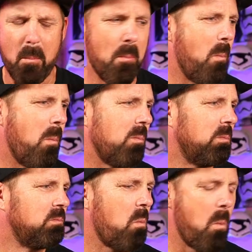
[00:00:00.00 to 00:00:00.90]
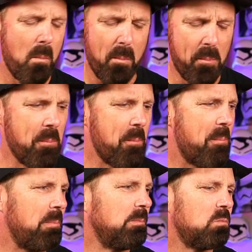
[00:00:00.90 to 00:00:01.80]
mmm,
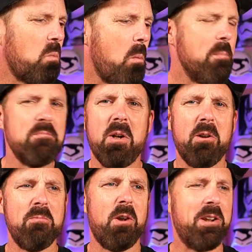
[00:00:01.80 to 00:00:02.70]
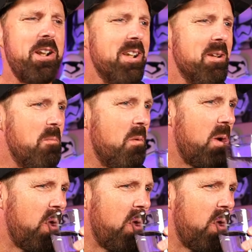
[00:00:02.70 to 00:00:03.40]
mmm. I want to eat it.